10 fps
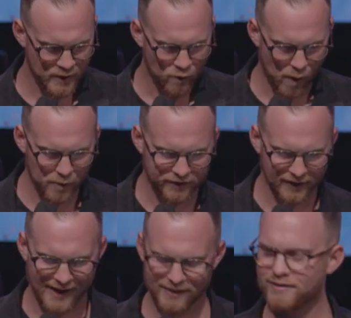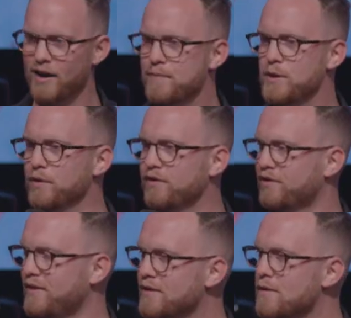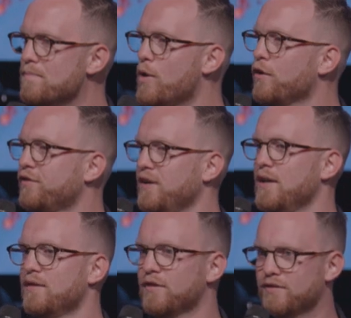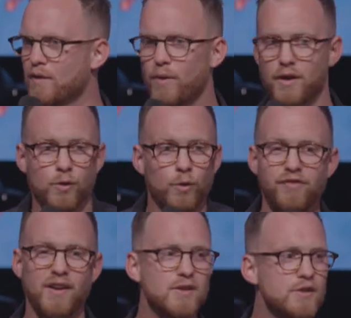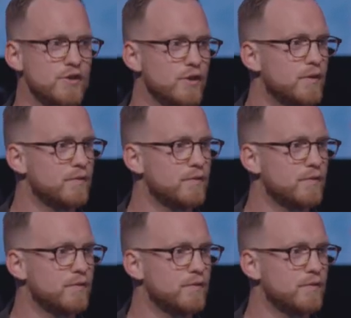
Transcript: When was the last time you extended mercy to someone who offended you?